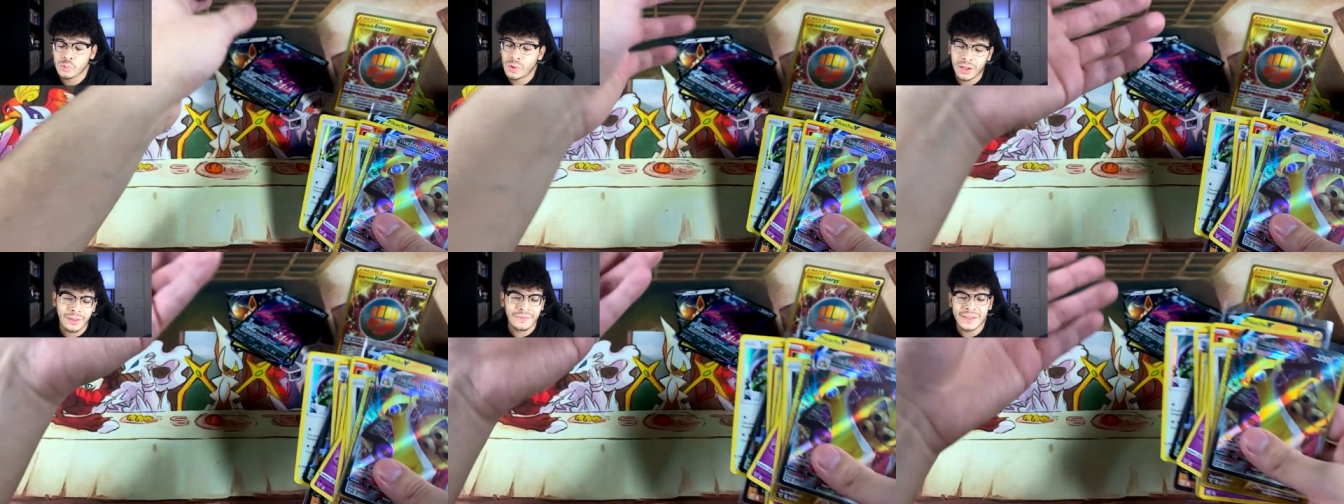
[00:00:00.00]

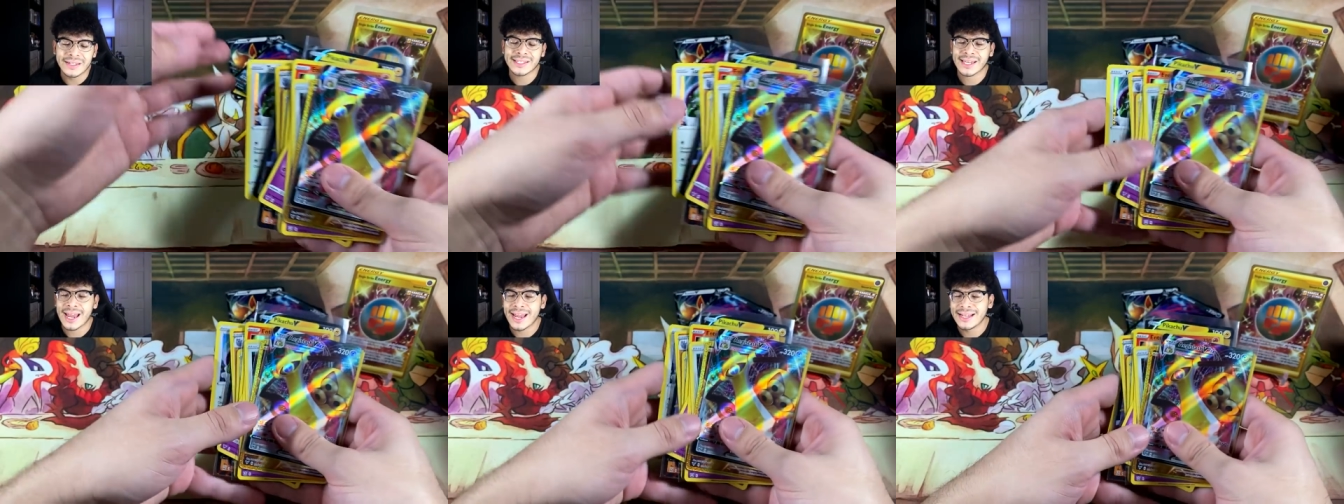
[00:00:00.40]
Well, in
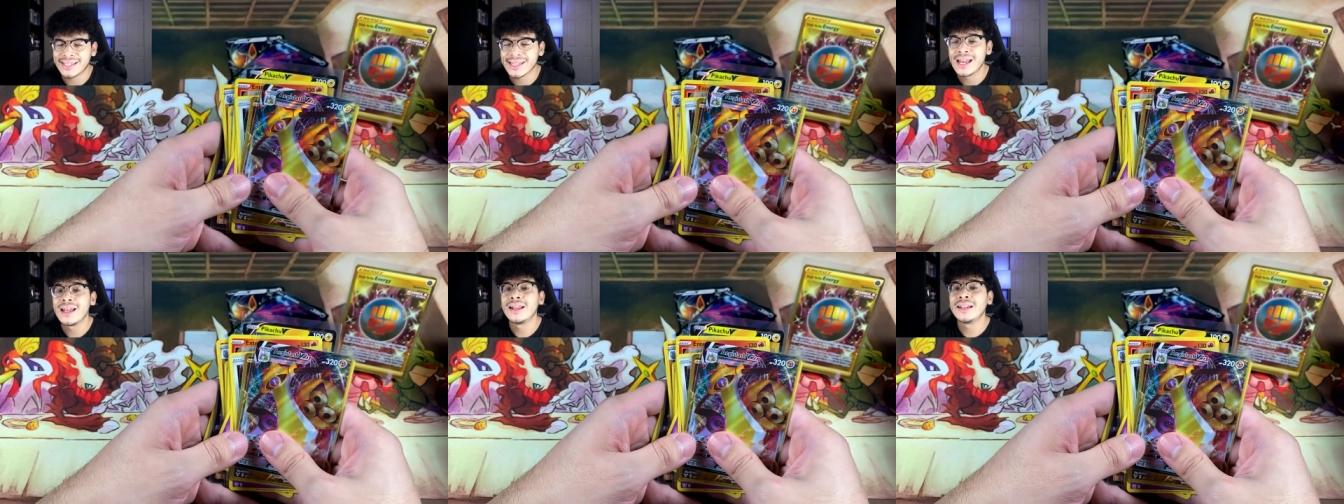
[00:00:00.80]
this
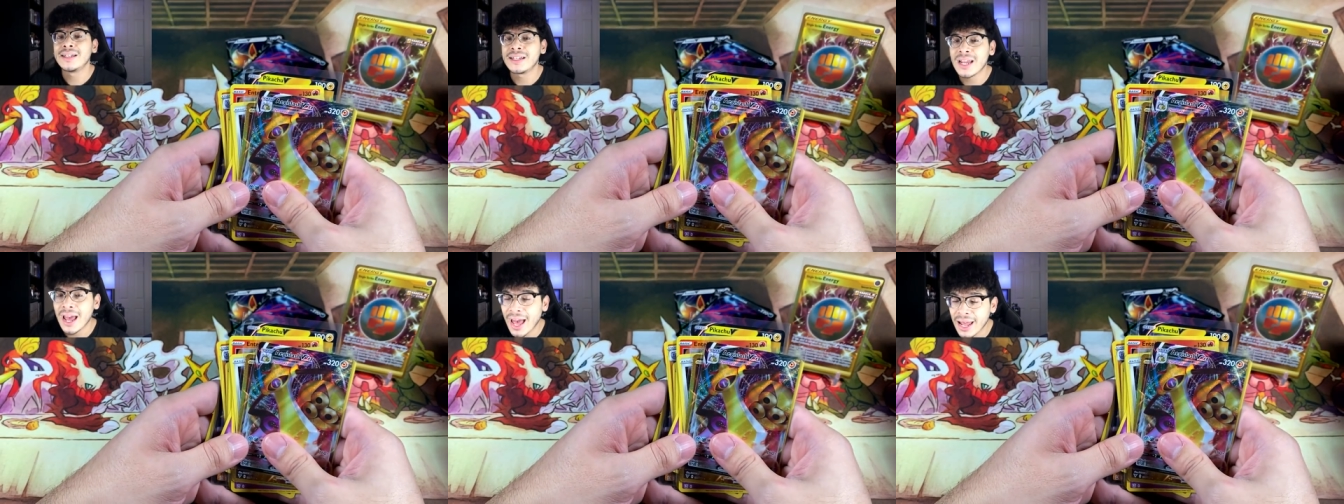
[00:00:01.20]
case,
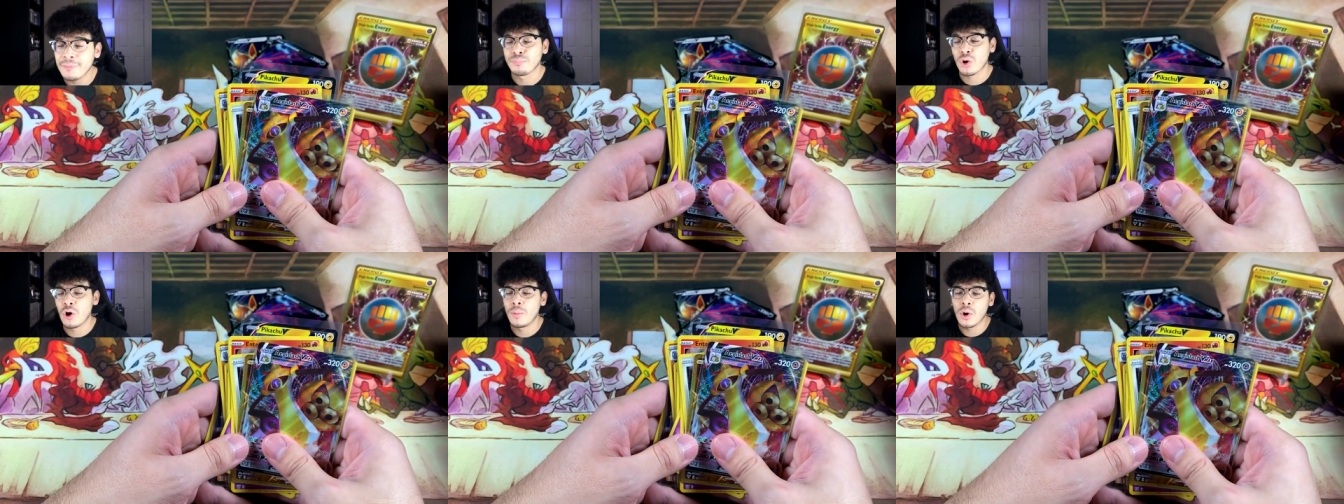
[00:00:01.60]

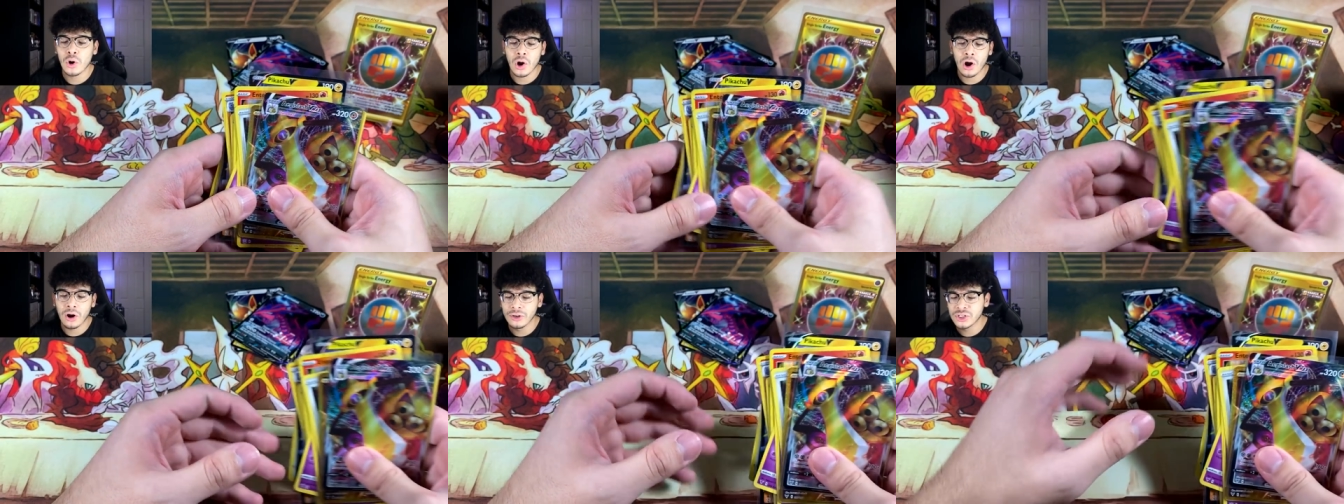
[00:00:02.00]
10 promo
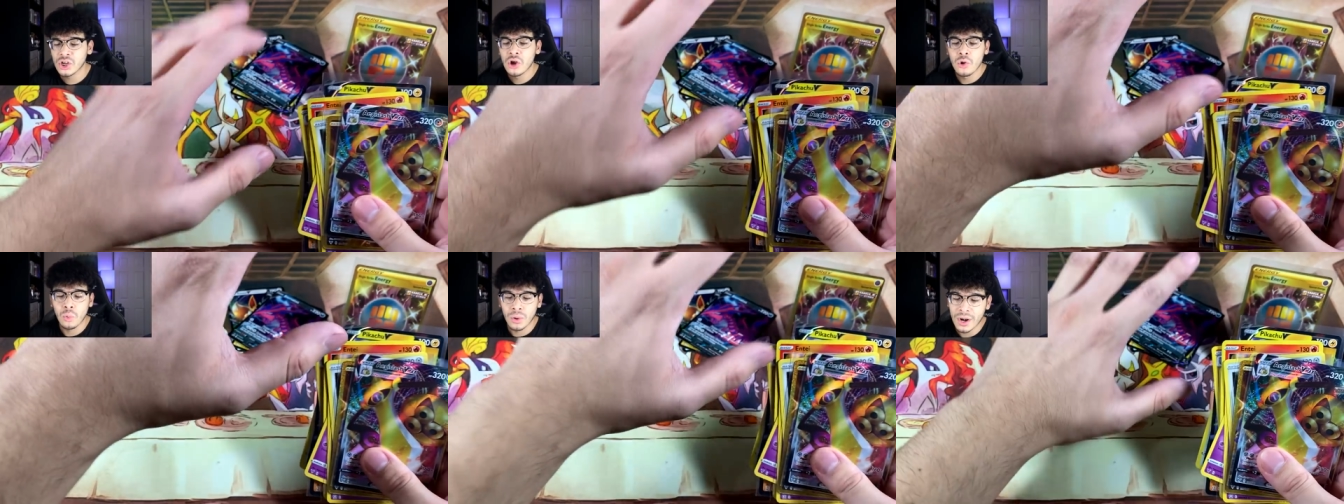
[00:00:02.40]
cards.
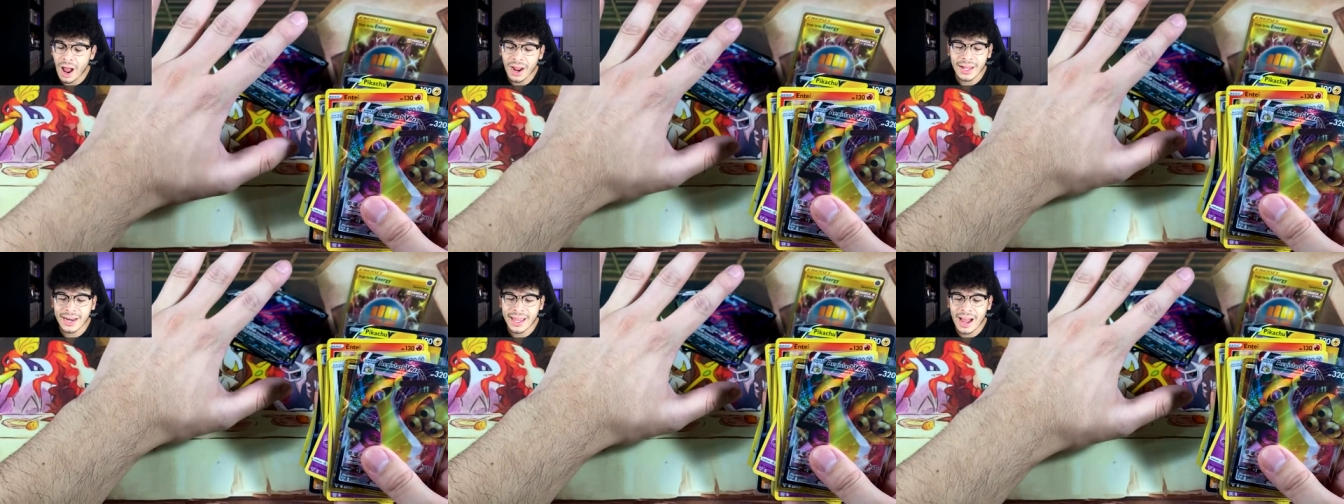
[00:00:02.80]
We're
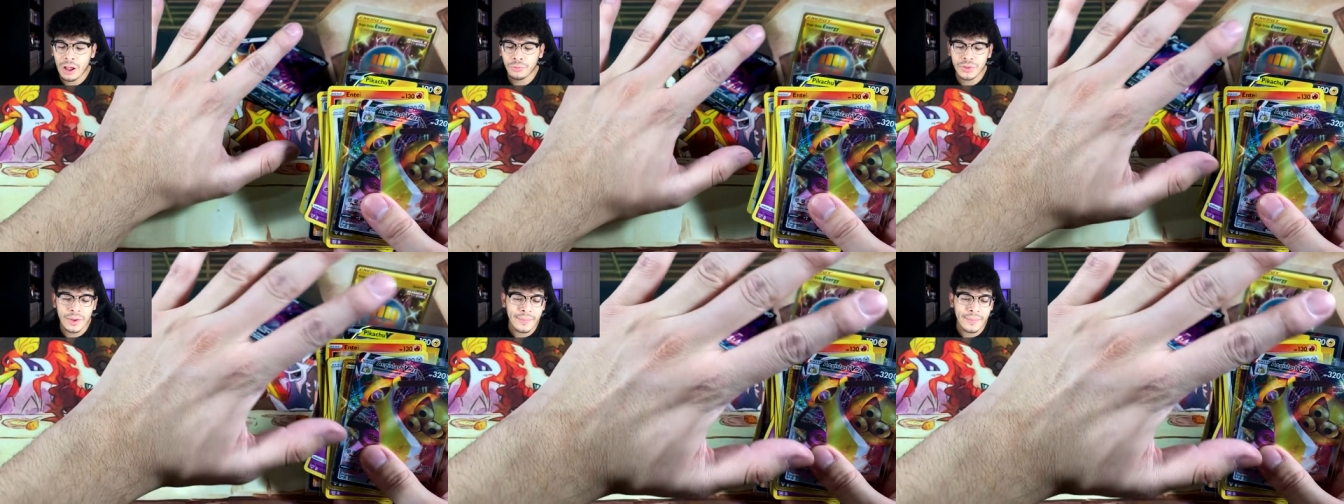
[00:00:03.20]
not going to count